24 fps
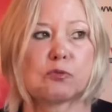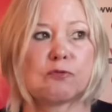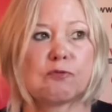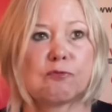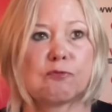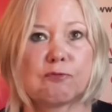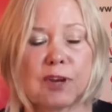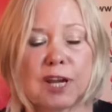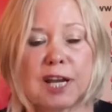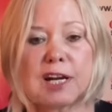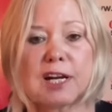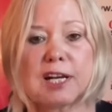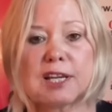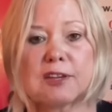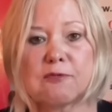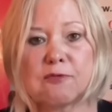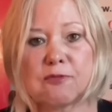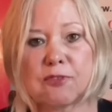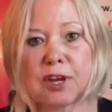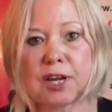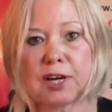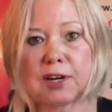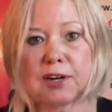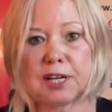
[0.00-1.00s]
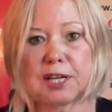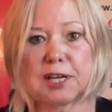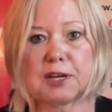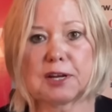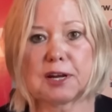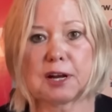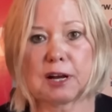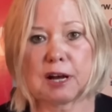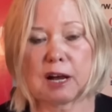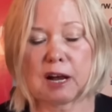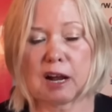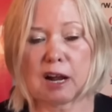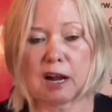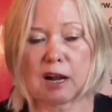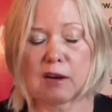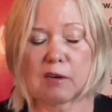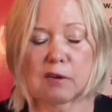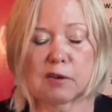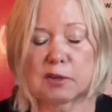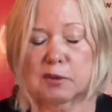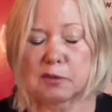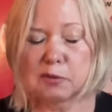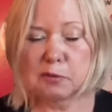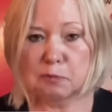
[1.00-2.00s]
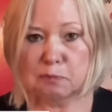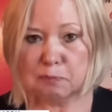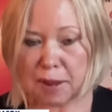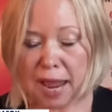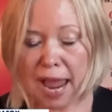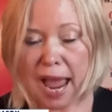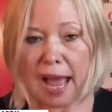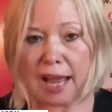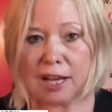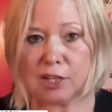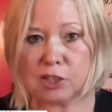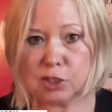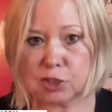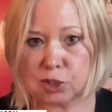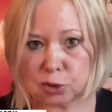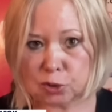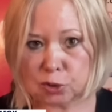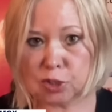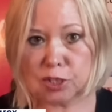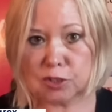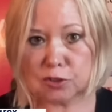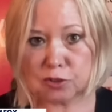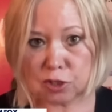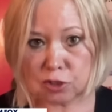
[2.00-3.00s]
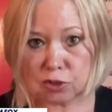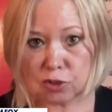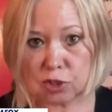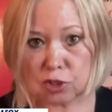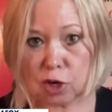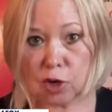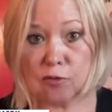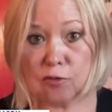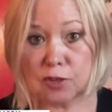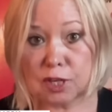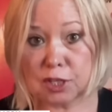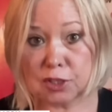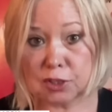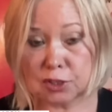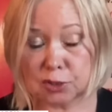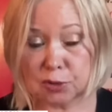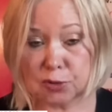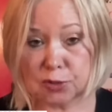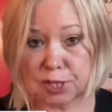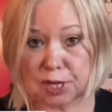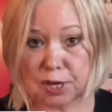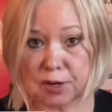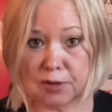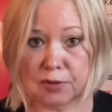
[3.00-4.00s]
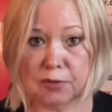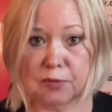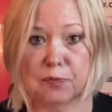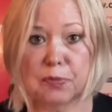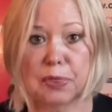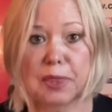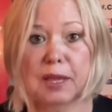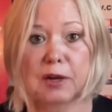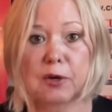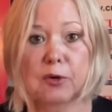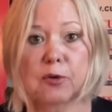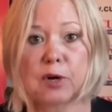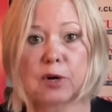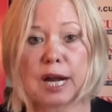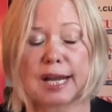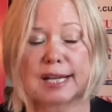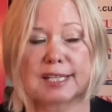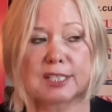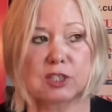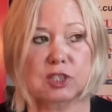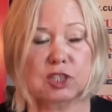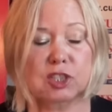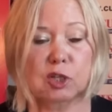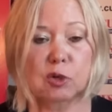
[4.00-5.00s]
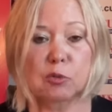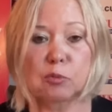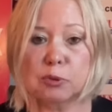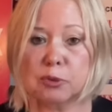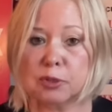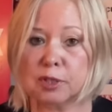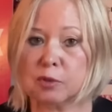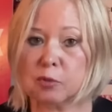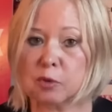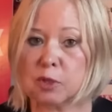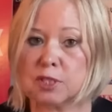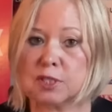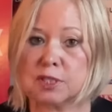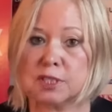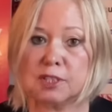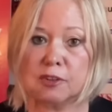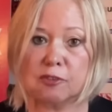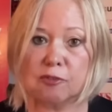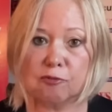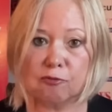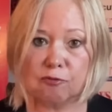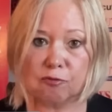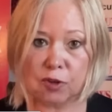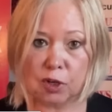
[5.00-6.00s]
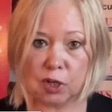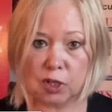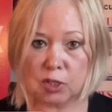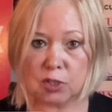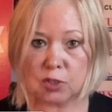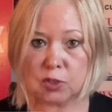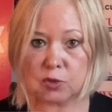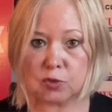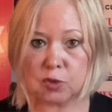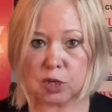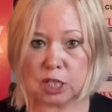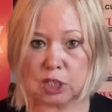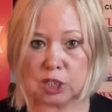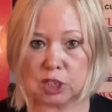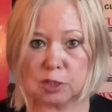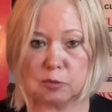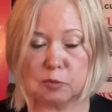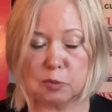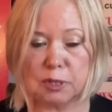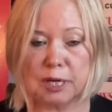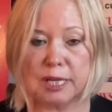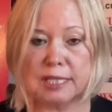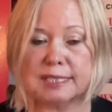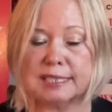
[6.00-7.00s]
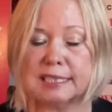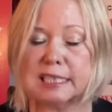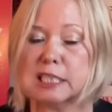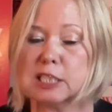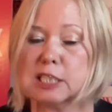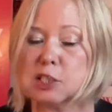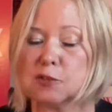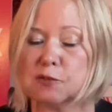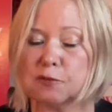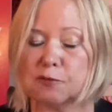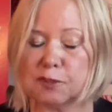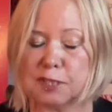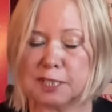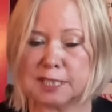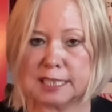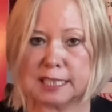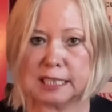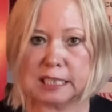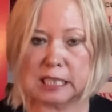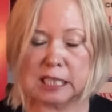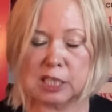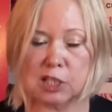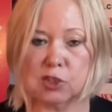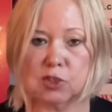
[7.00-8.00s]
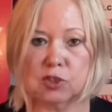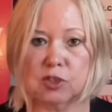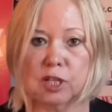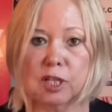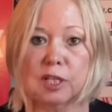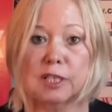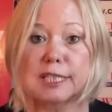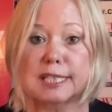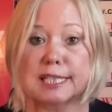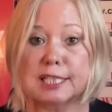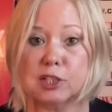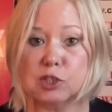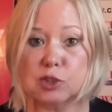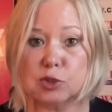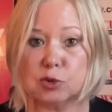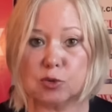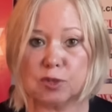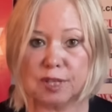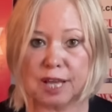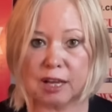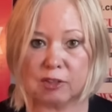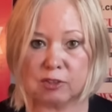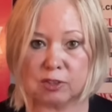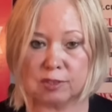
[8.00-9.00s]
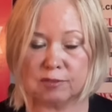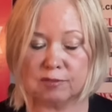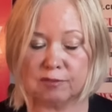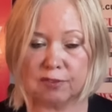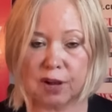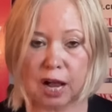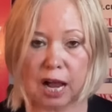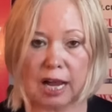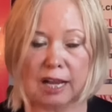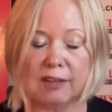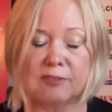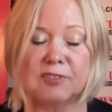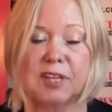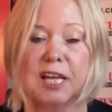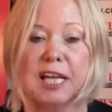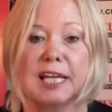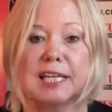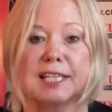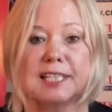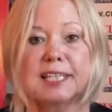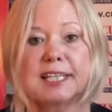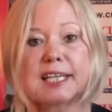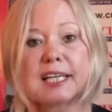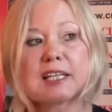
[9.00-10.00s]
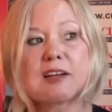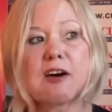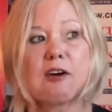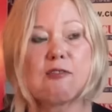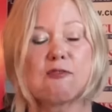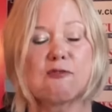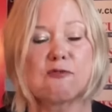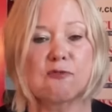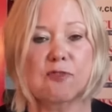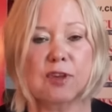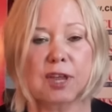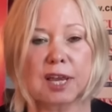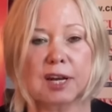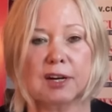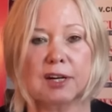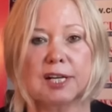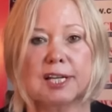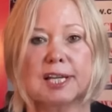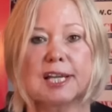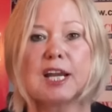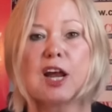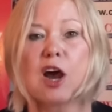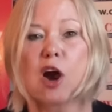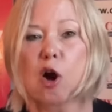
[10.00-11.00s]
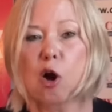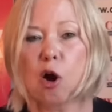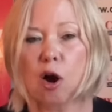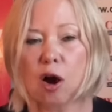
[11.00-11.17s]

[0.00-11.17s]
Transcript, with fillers: very, very uh, bad during the Soviet Union, right? So Putin was the first Russian president to visit Israel in two thousand five. He had a very